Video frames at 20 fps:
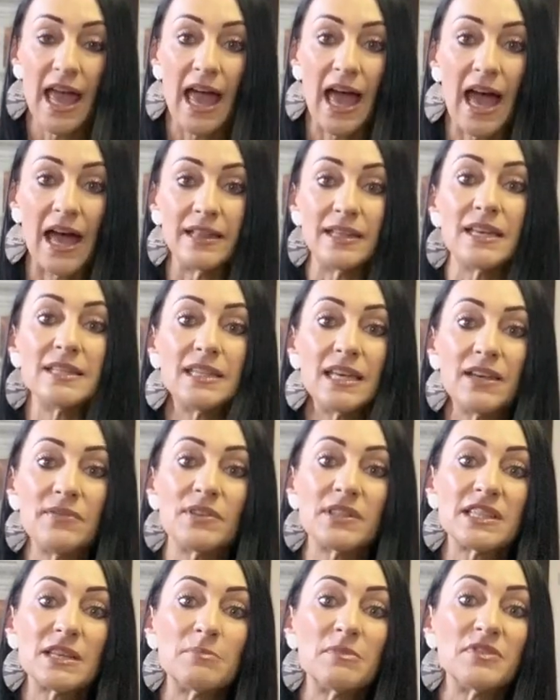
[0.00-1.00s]
And there's
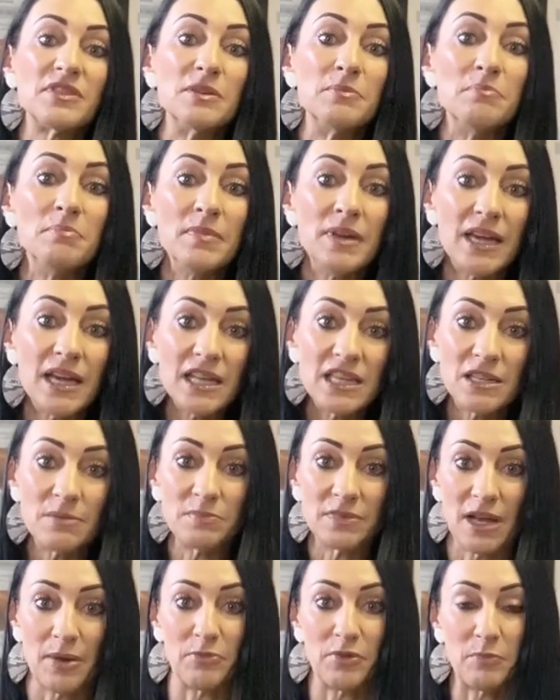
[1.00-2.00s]
even some of the medium
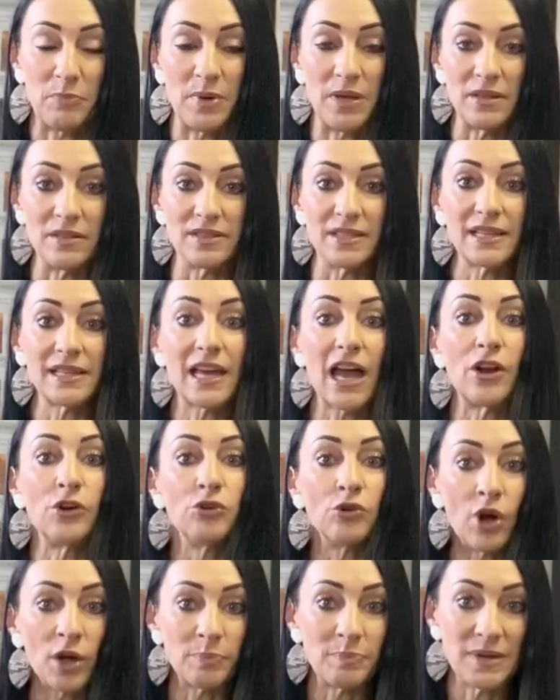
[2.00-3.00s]
depth peels that
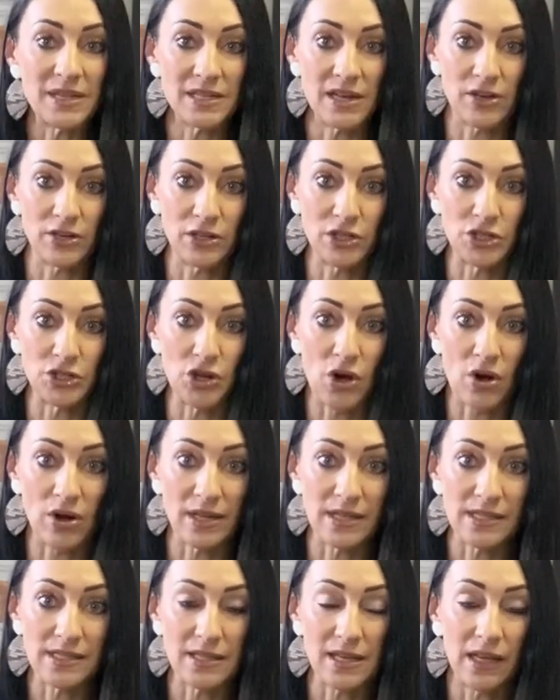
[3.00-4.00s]
cannot be done on a
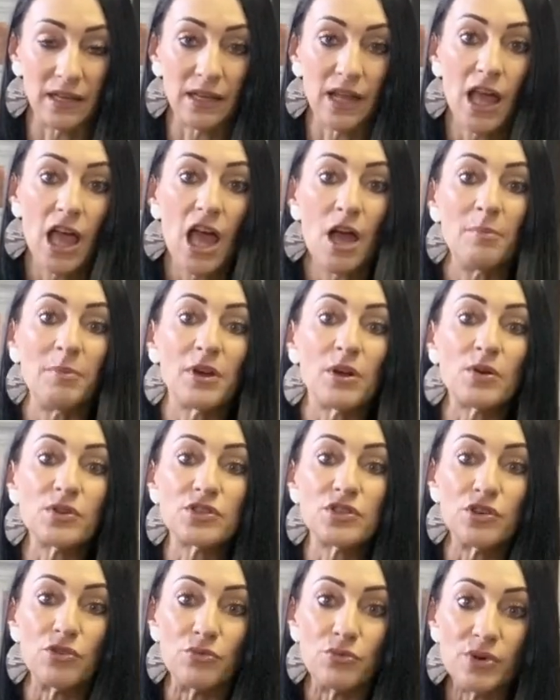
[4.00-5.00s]
darker skin
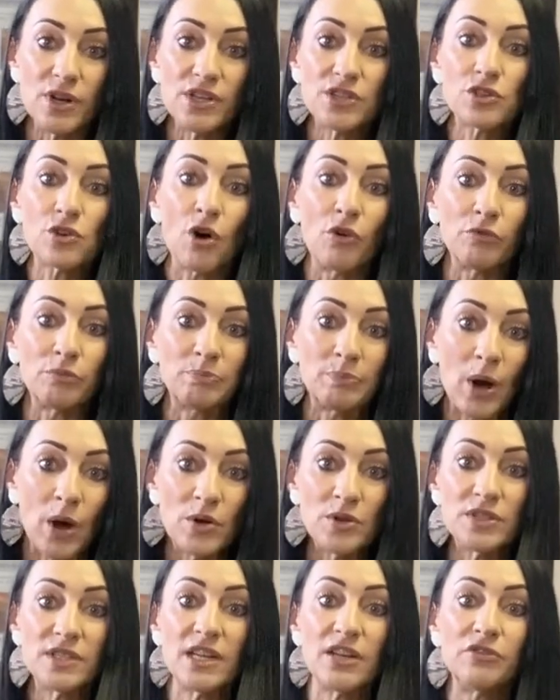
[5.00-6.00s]
because the risk of
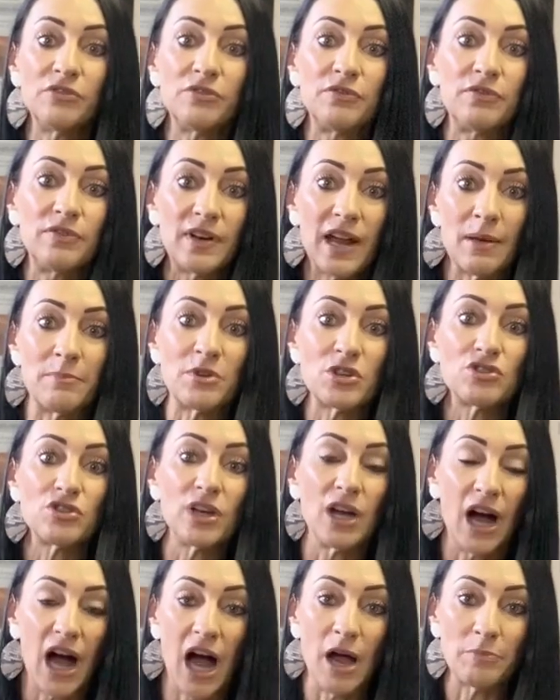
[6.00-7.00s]

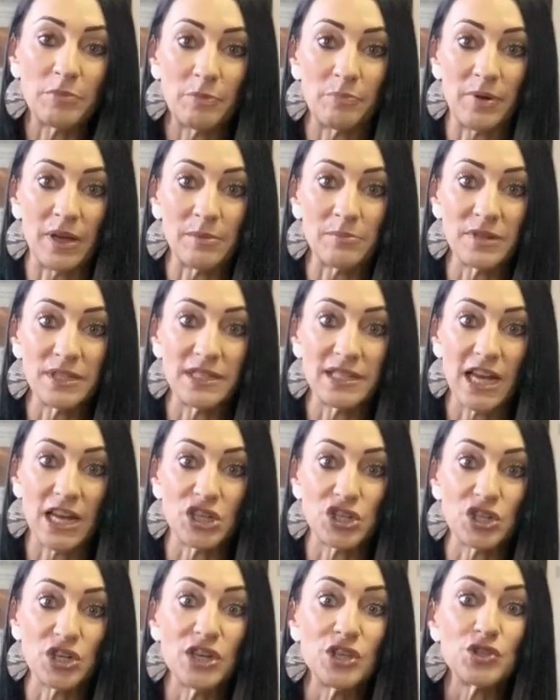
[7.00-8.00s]
post-inflammatory
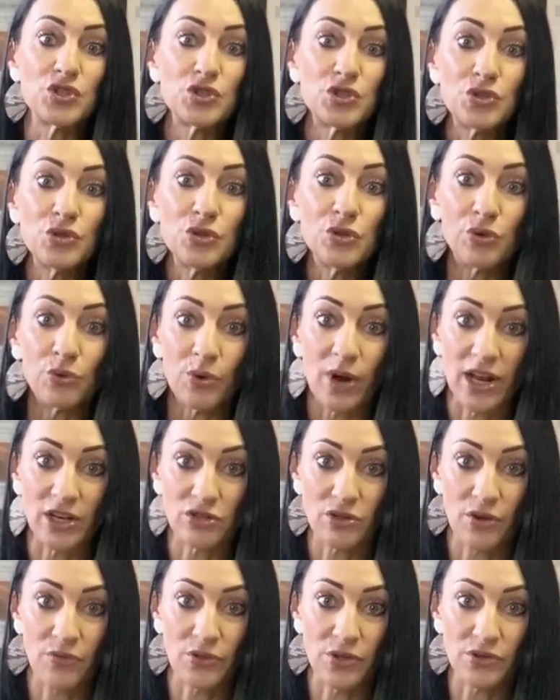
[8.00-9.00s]
hyperpigmentation is too great
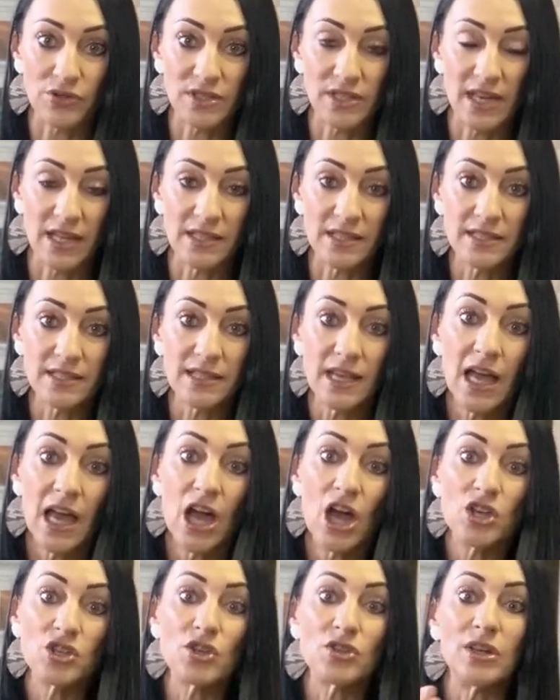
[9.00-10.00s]
on those skins.
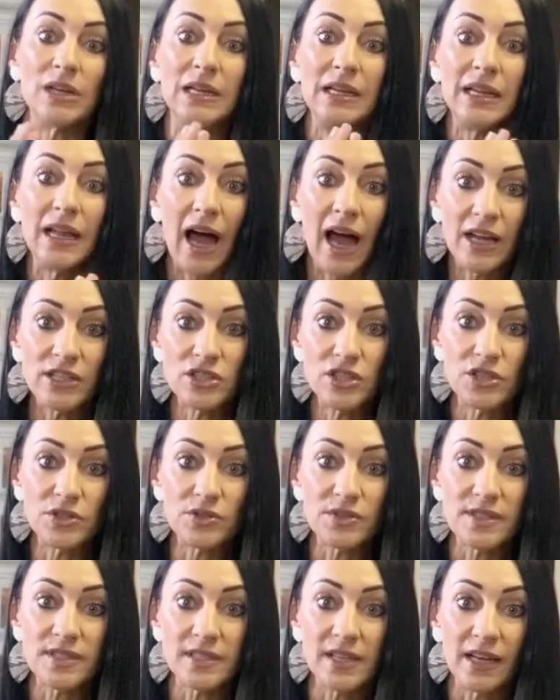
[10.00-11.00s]
So the lighter your
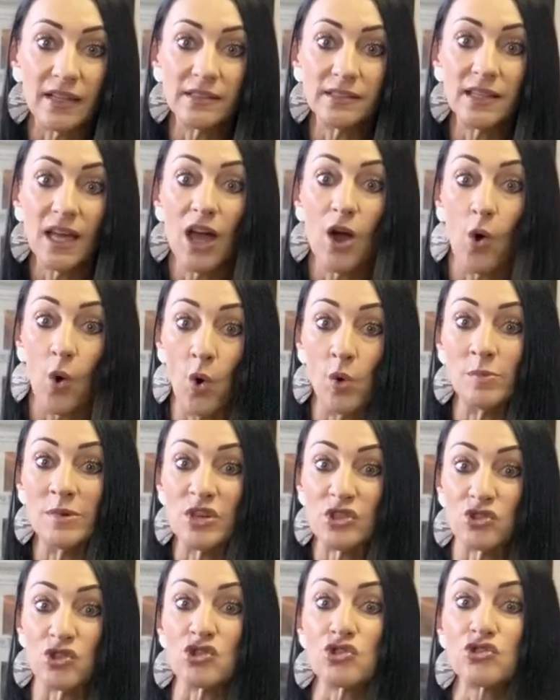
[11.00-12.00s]
skin,
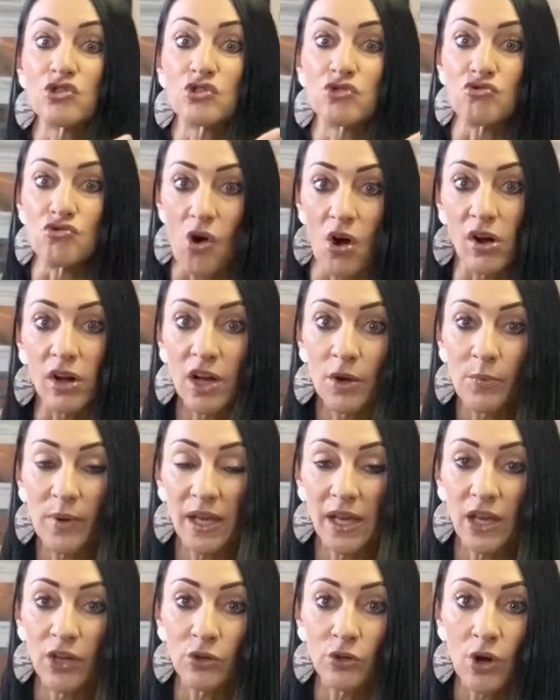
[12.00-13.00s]
almost the stronger we
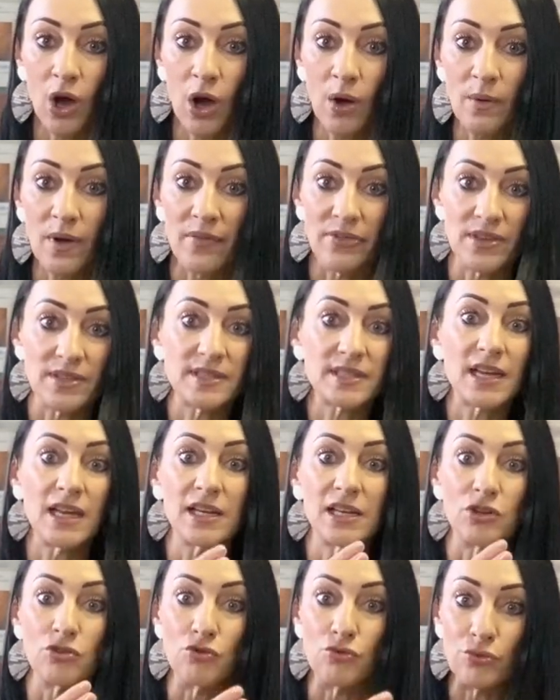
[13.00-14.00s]
can go, and the skin
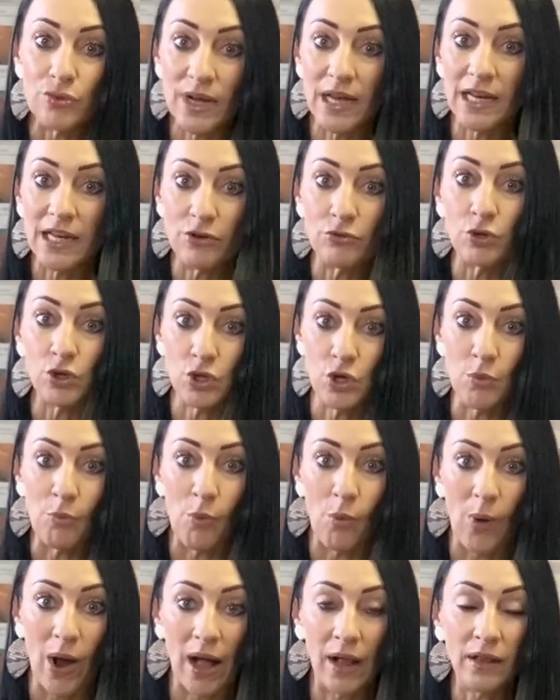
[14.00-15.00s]
can really recoup
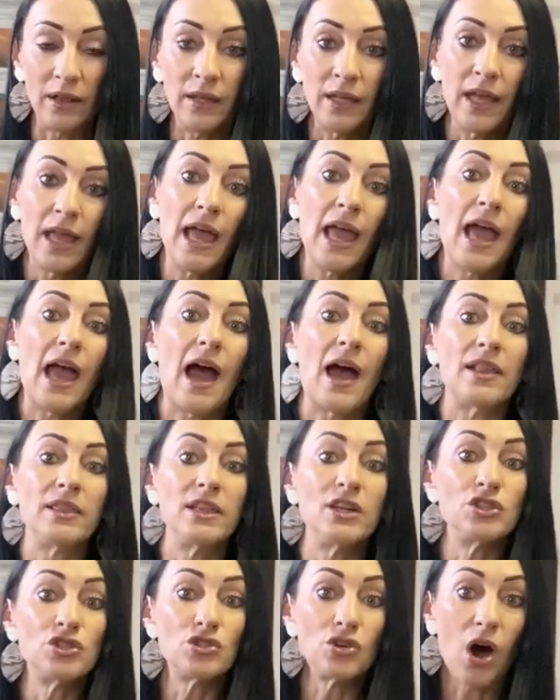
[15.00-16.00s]
well. And
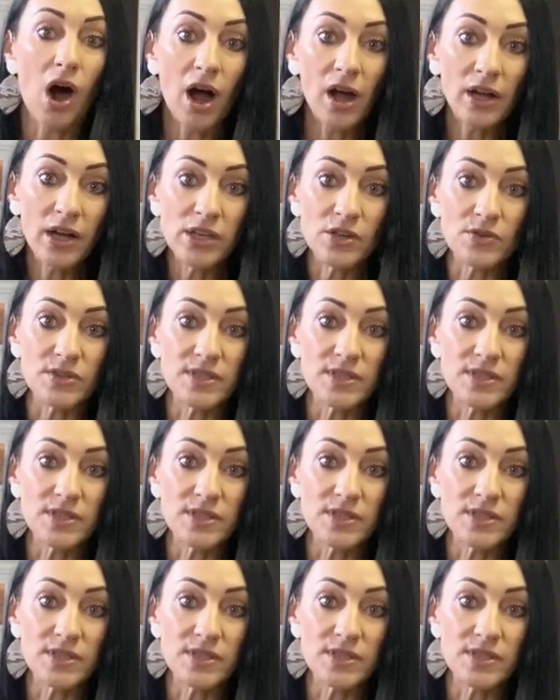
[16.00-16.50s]
the darker your